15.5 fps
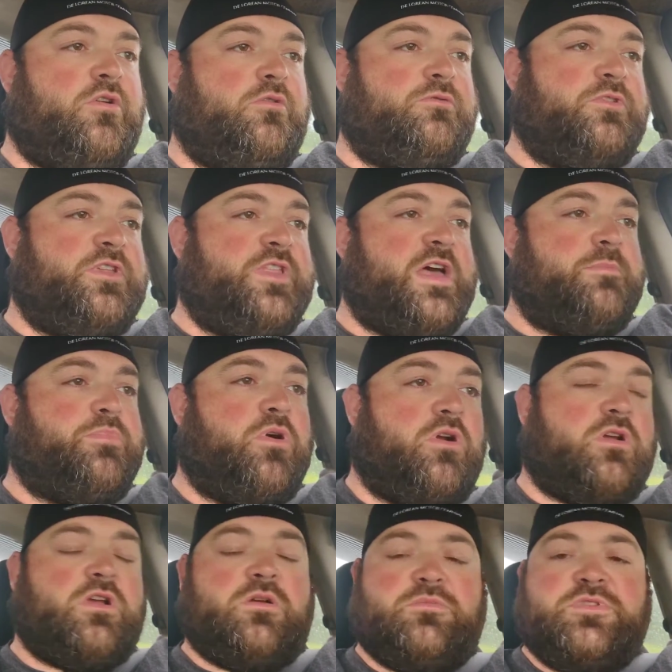Hopefully that
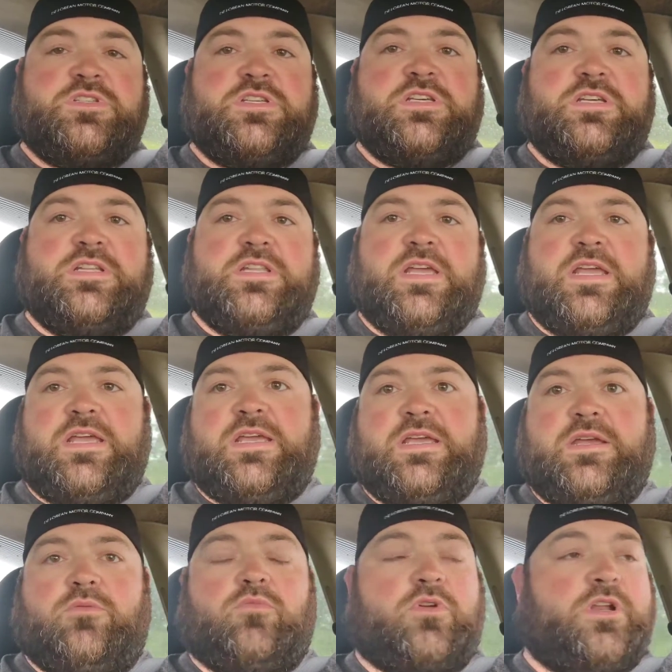part comes in,
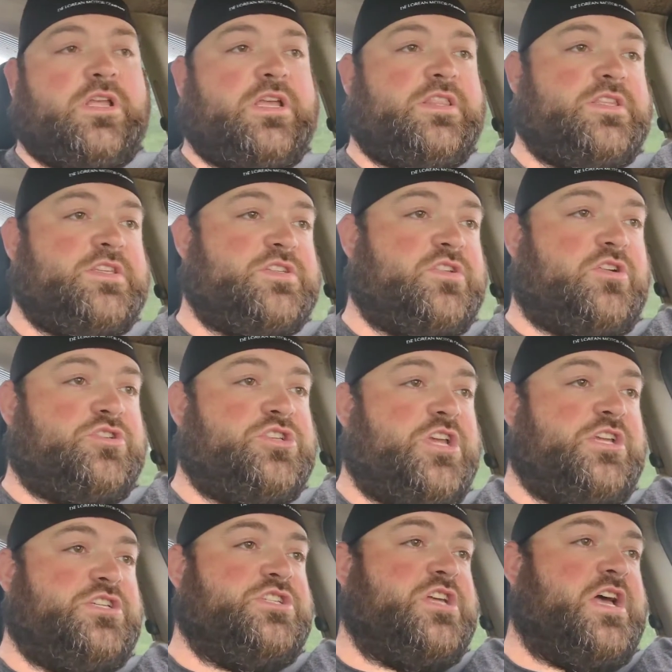and we're going to get this all
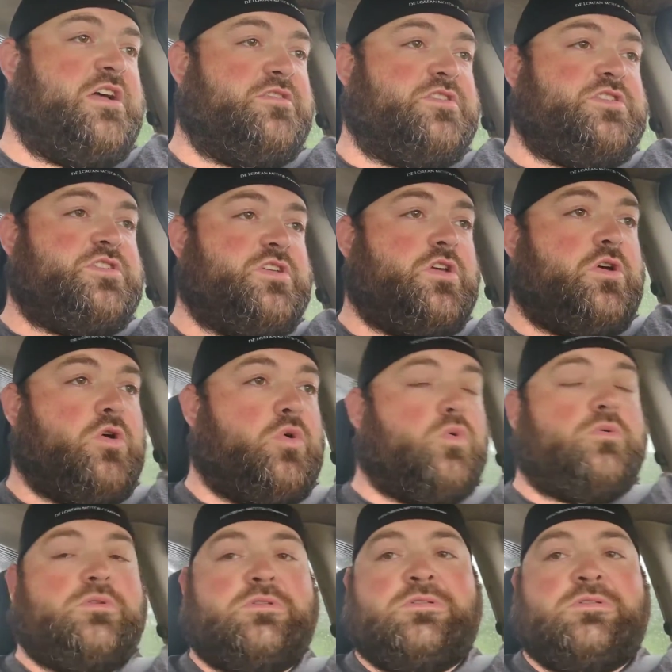changed out, so